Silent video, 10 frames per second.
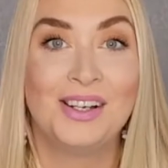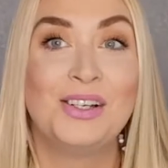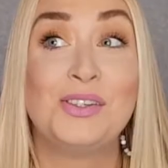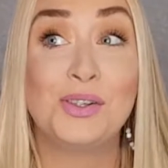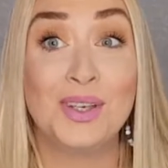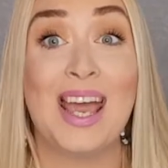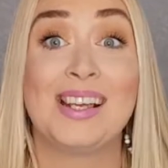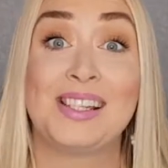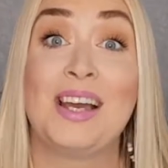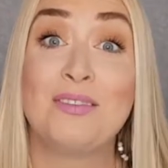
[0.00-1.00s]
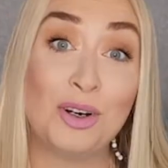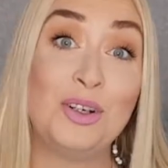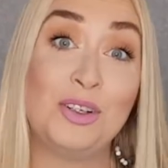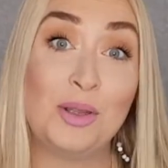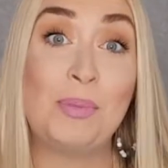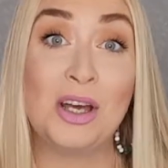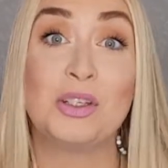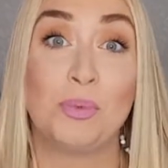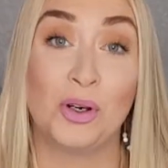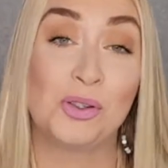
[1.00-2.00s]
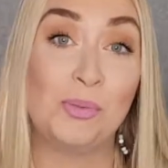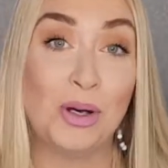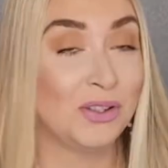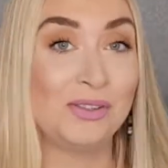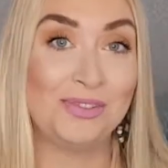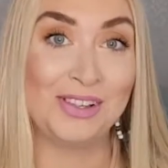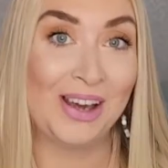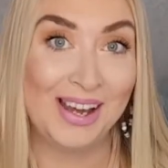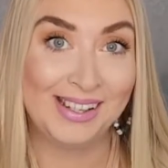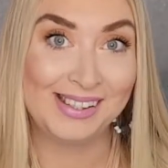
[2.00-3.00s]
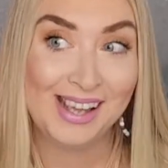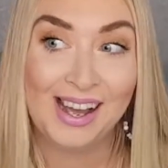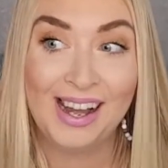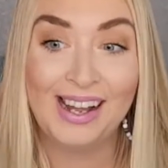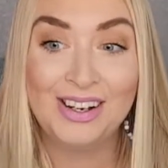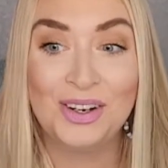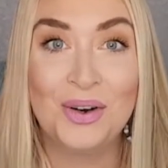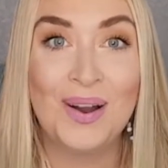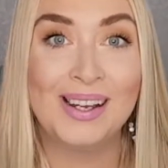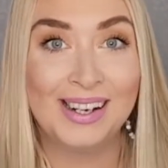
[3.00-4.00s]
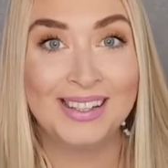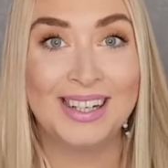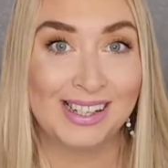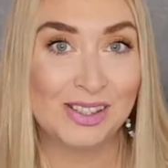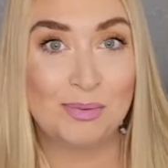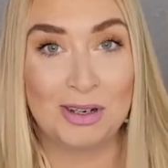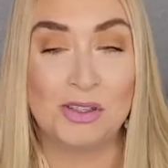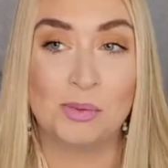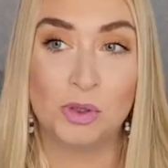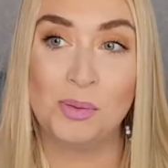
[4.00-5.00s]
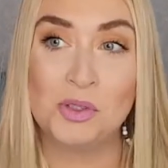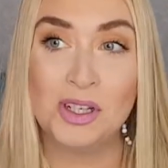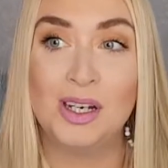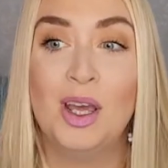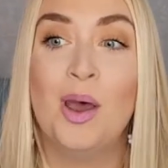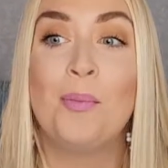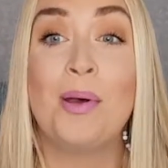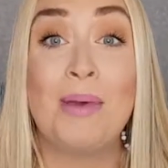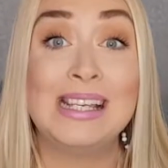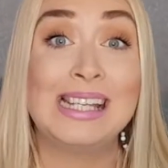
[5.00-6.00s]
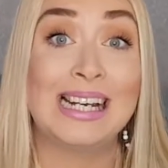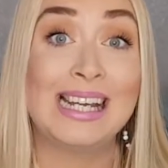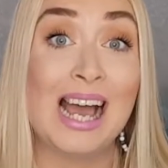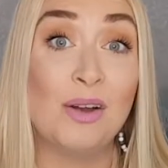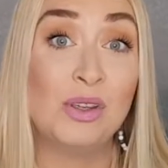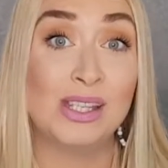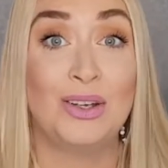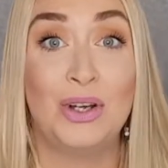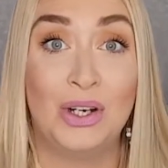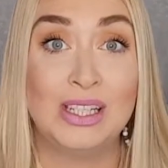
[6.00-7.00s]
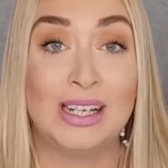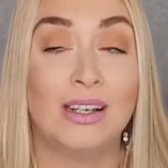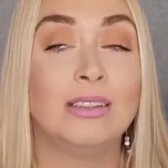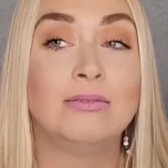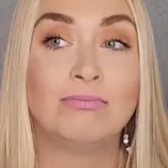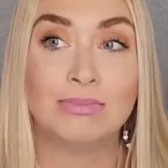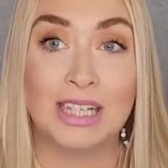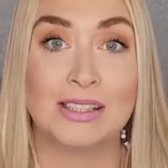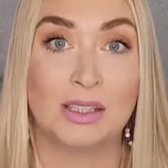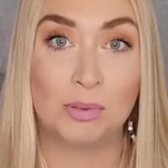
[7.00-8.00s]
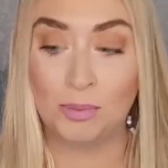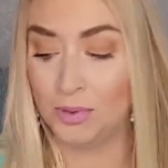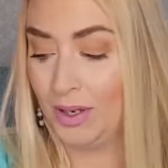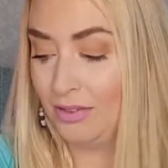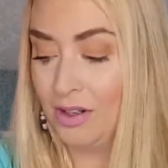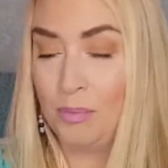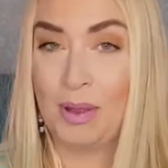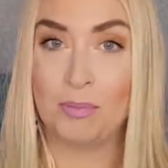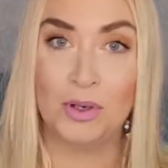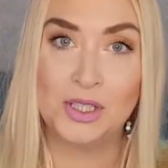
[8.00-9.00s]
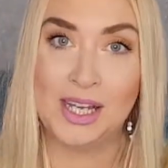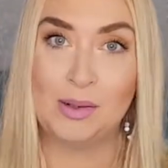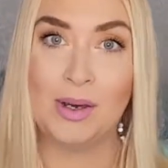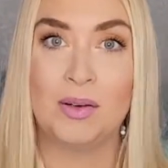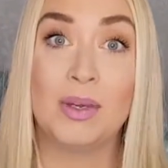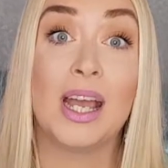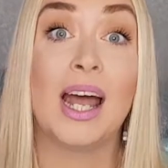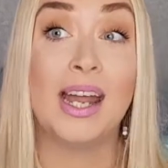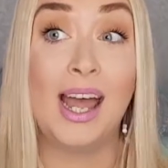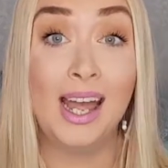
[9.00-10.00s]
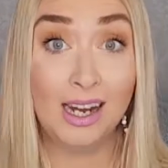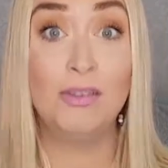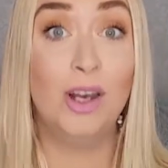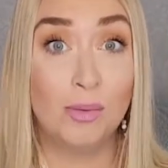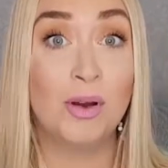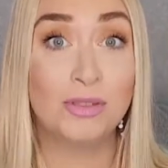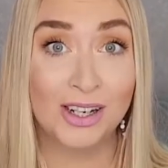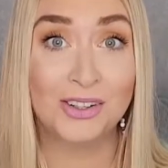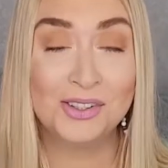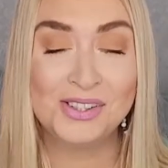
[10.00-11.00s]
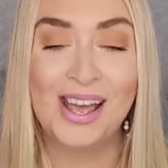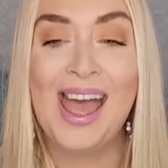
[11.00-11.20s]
So yes, I've got another Birchbox unboxing for you guys. I know I kind of cancelled my subscription, but basically I was sat on holiday. Yes, that's probably why I've got a bit more tan about me and a hell of a lot more freckles.